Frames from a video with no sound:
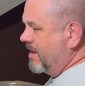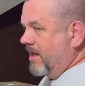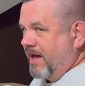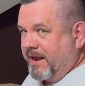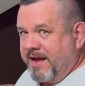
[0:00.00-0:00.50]

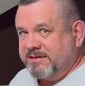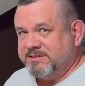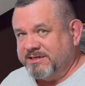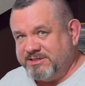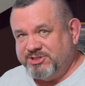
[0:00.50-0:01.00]
had
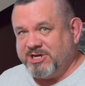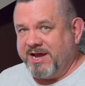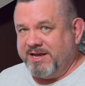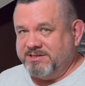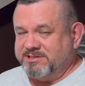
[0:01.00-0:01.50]
actually
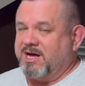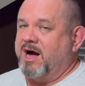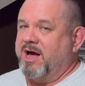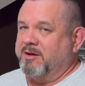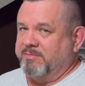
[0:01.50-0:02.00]
changed
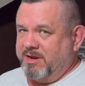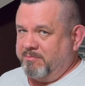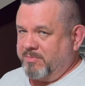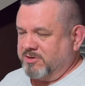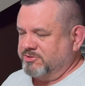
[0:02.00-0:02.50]
item
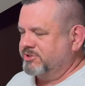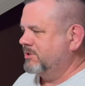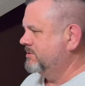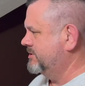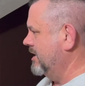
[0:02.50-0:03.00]
numbers.
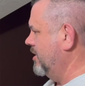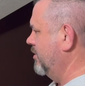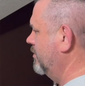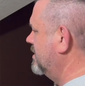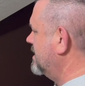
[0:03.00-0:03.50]
So